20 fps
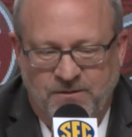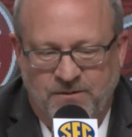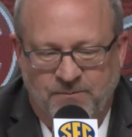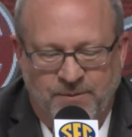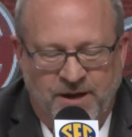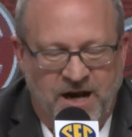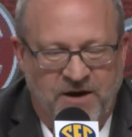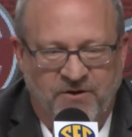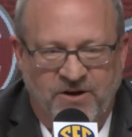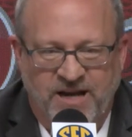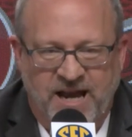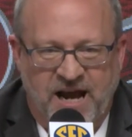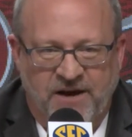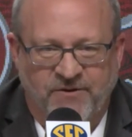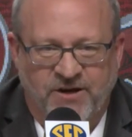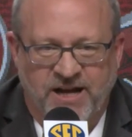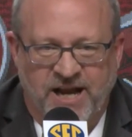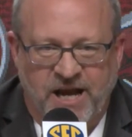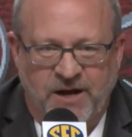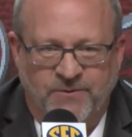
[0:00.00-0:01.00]
But
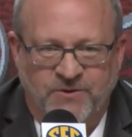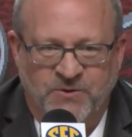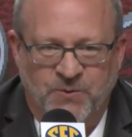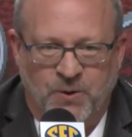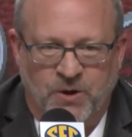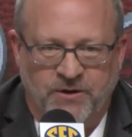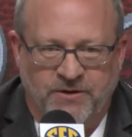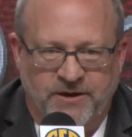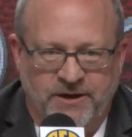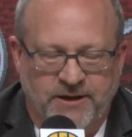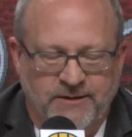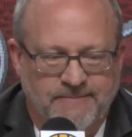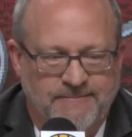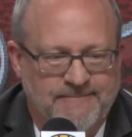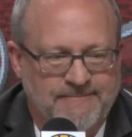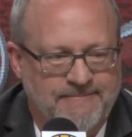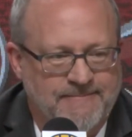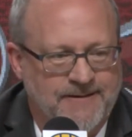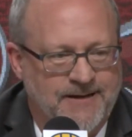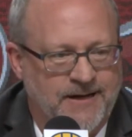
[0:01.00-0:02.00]
every day was worth it.
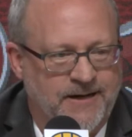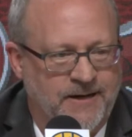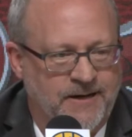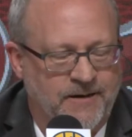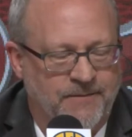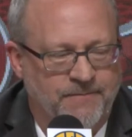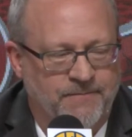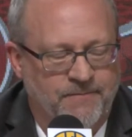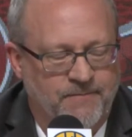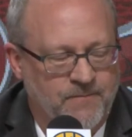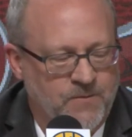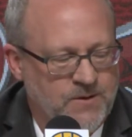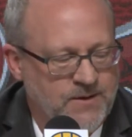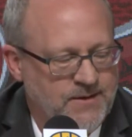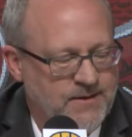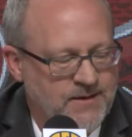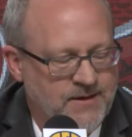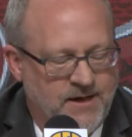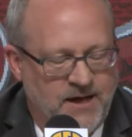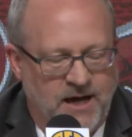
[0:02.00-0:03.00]

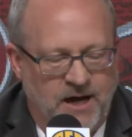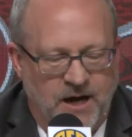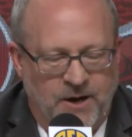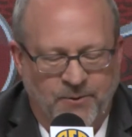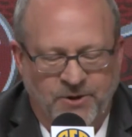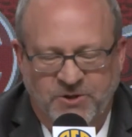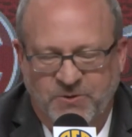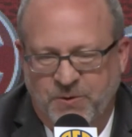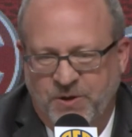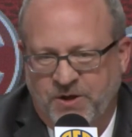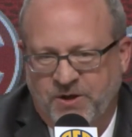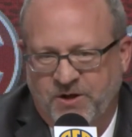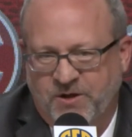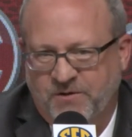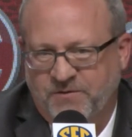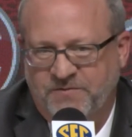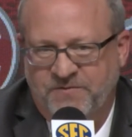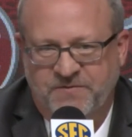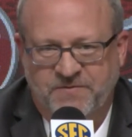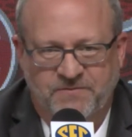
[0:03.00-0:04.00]
I wish we could
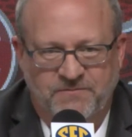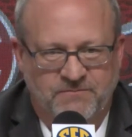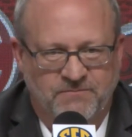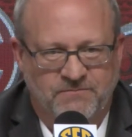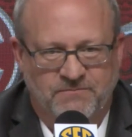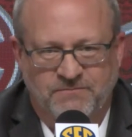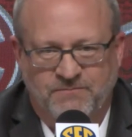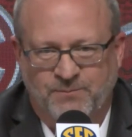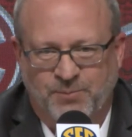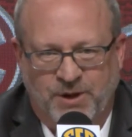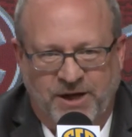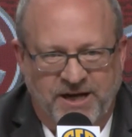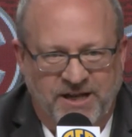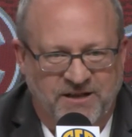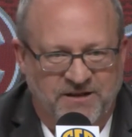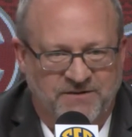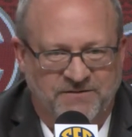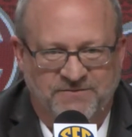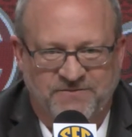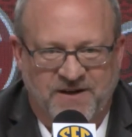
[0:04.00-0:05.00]
have played in
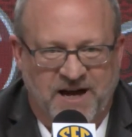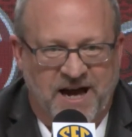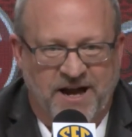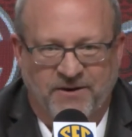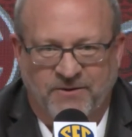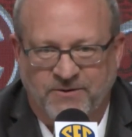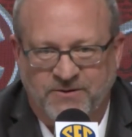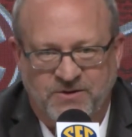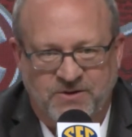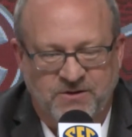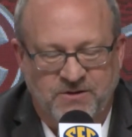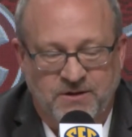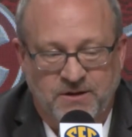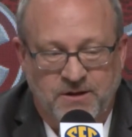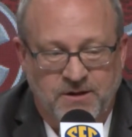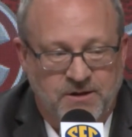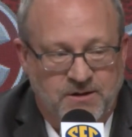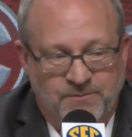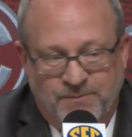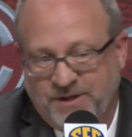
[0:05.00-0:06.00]
the finals.
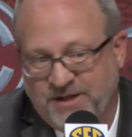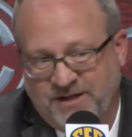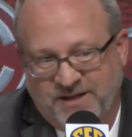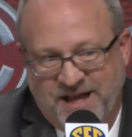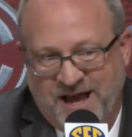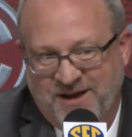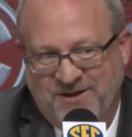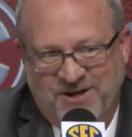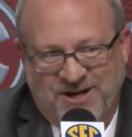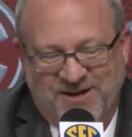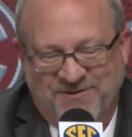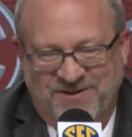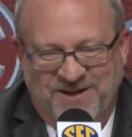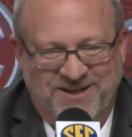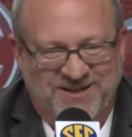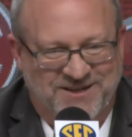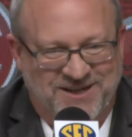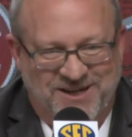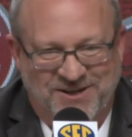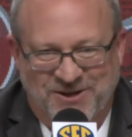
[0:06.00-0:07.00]
But now you got Vic
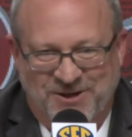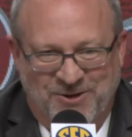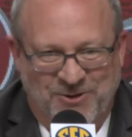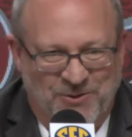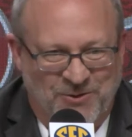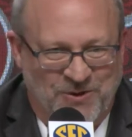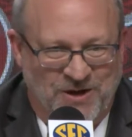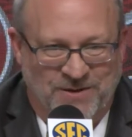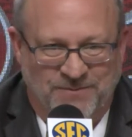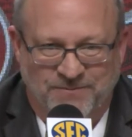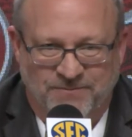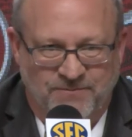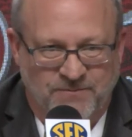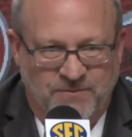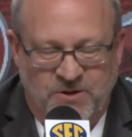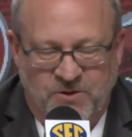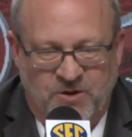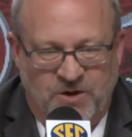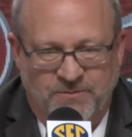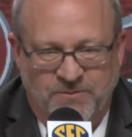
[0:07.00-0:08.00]
sitting there who
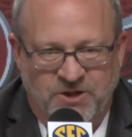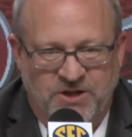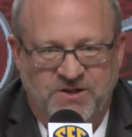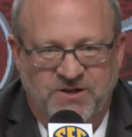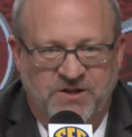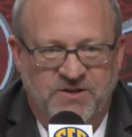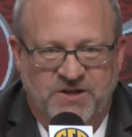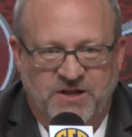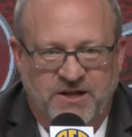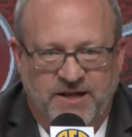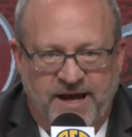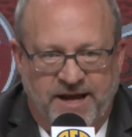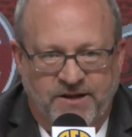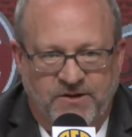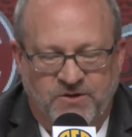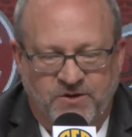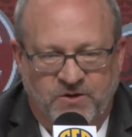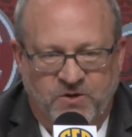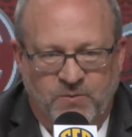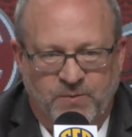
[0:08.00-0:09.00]
I'm just as indebted
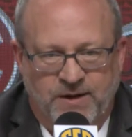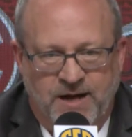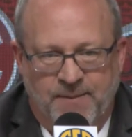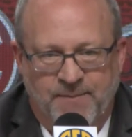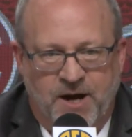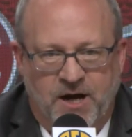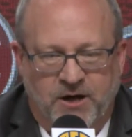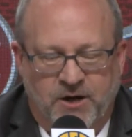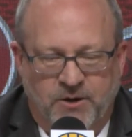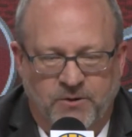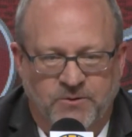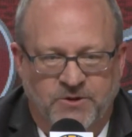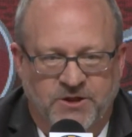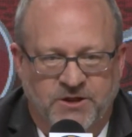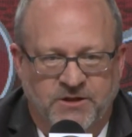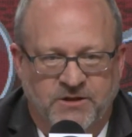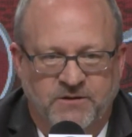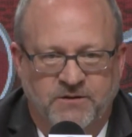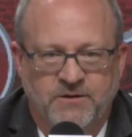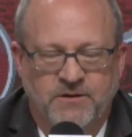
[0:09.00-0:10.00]
to. But I'm not
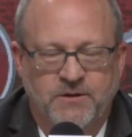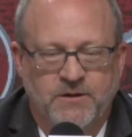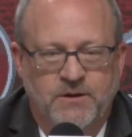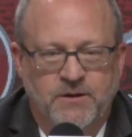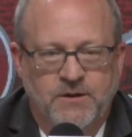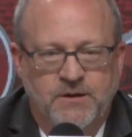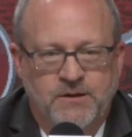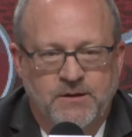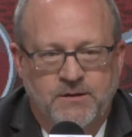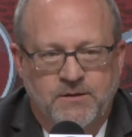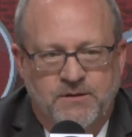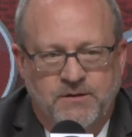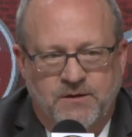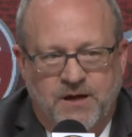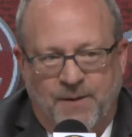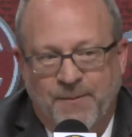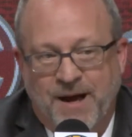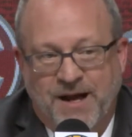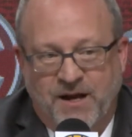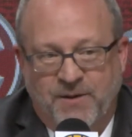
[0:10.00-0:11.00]
coaching. I
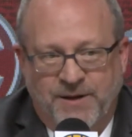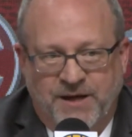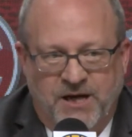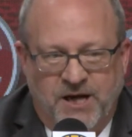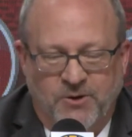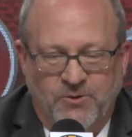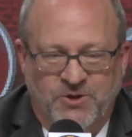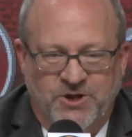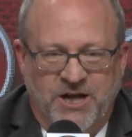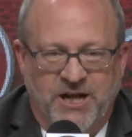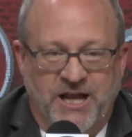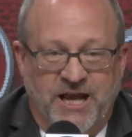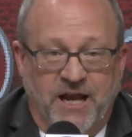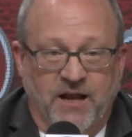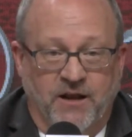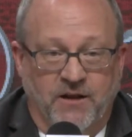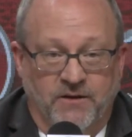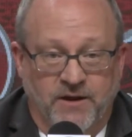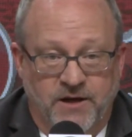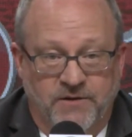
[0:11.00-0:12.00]
might not be coaching at
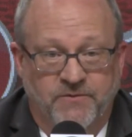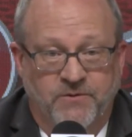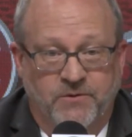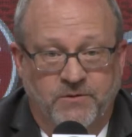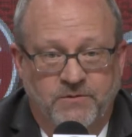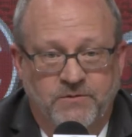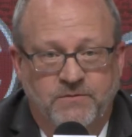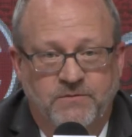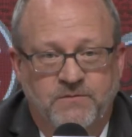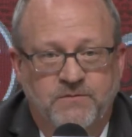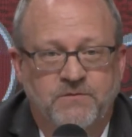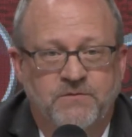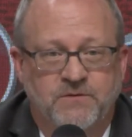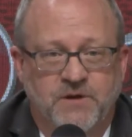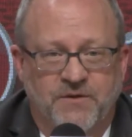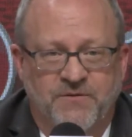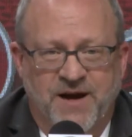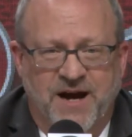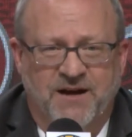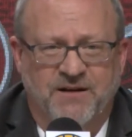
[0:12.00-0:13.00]
any level
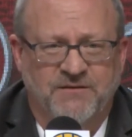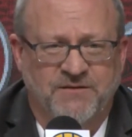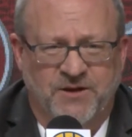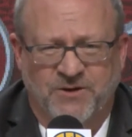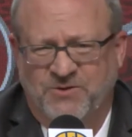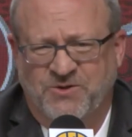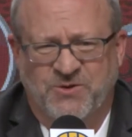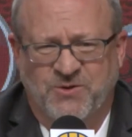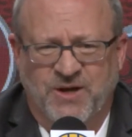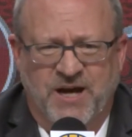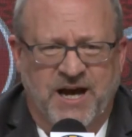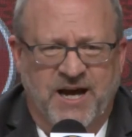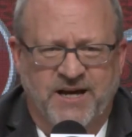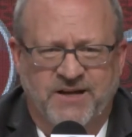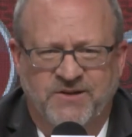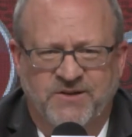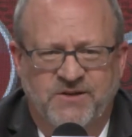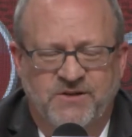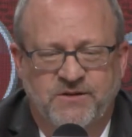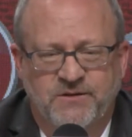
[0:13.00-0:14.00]
without those two
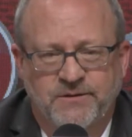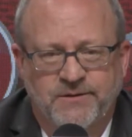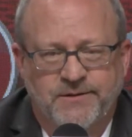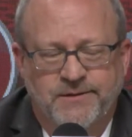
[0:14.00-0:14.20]
guys.